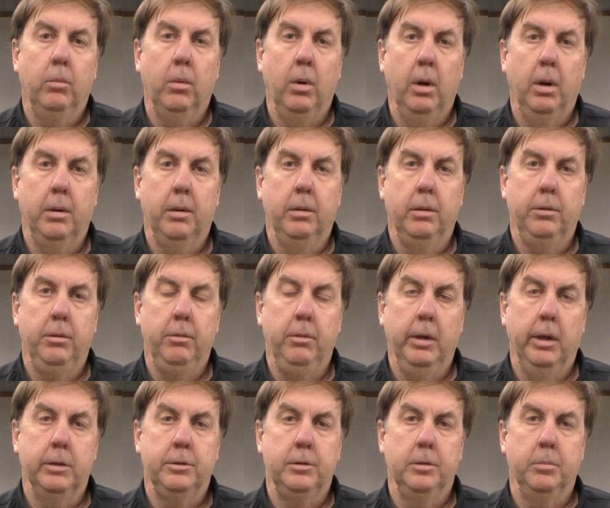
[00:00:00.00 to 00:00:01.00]
water and you
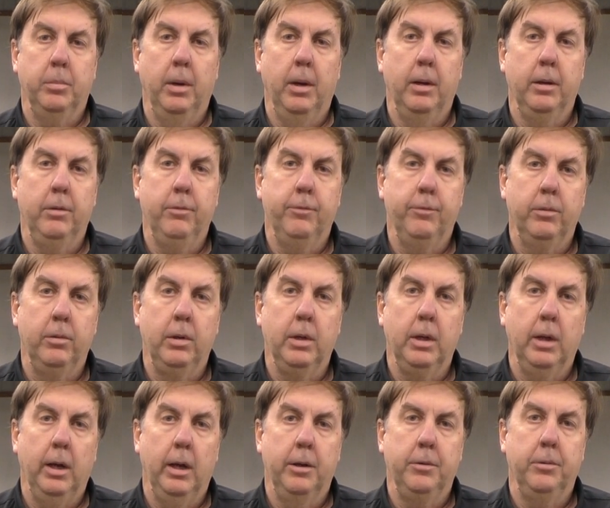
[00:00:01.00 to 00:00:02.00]
got your body fully
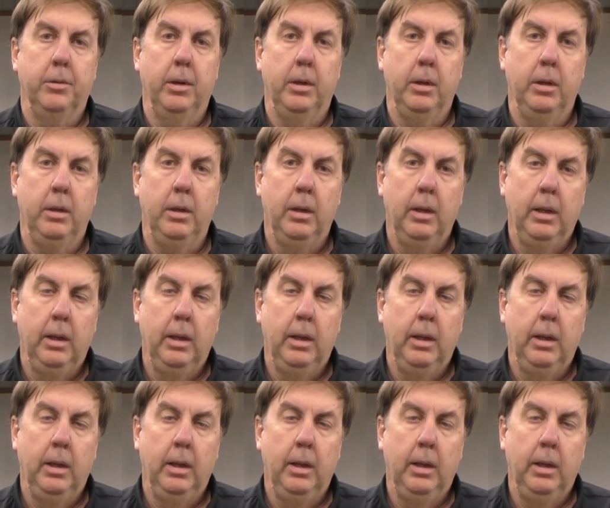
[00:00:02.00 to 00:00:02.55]
hydrated.